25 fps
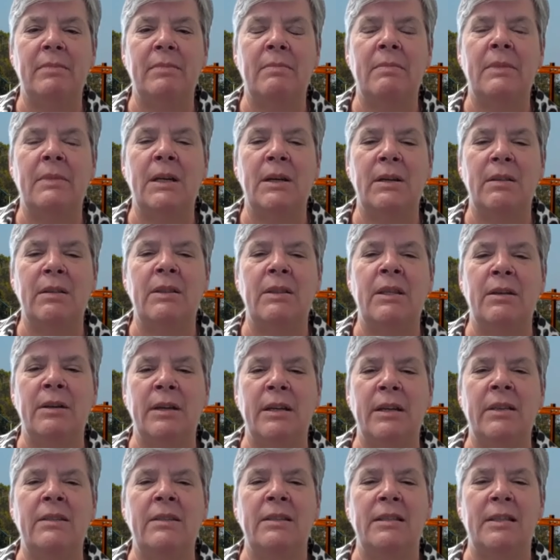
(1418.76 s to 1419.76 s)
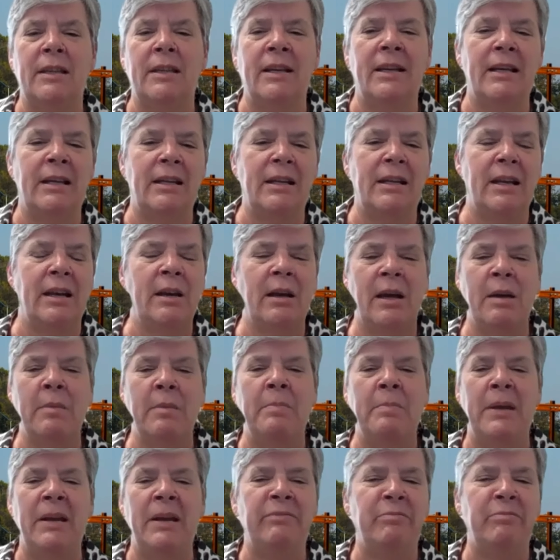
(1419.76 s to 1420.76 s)
there there is a, a, a
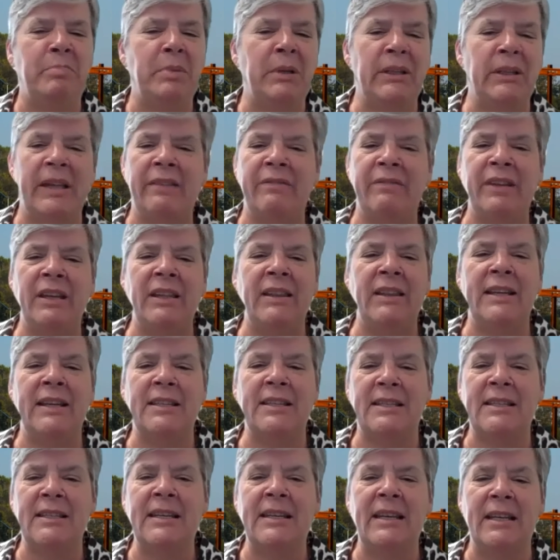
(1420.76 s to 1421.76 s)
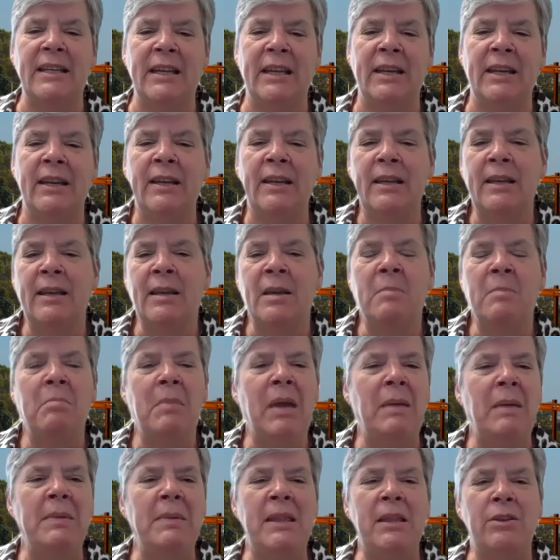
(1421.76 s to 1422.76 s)
bit of believing that's needed.
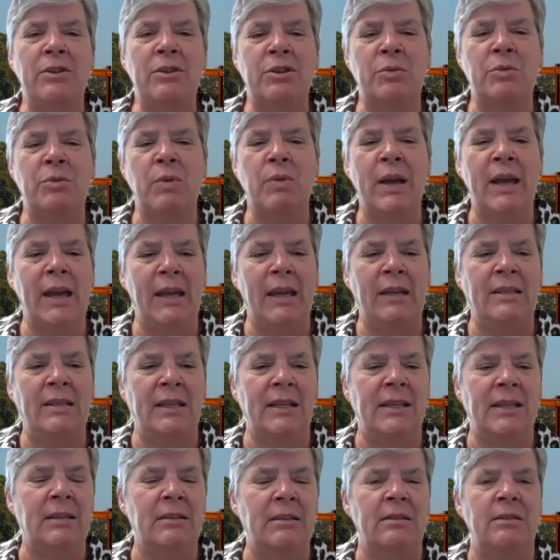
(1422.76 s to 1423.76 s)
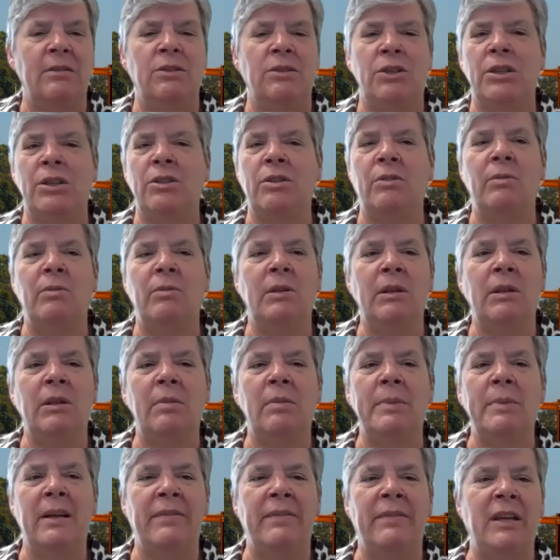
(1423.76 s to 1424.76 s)
Maybe there's a way to to do a little
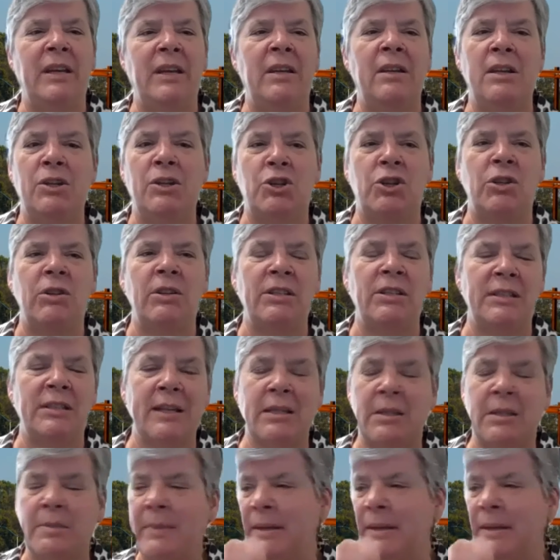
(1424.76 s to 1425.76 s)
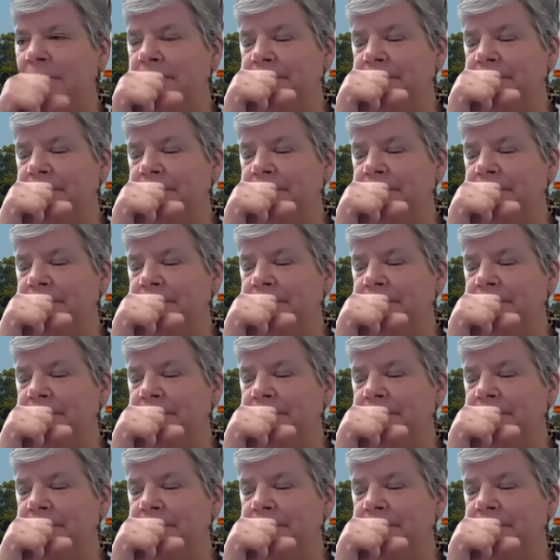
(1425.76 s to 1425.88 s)
bit of an initial assessment.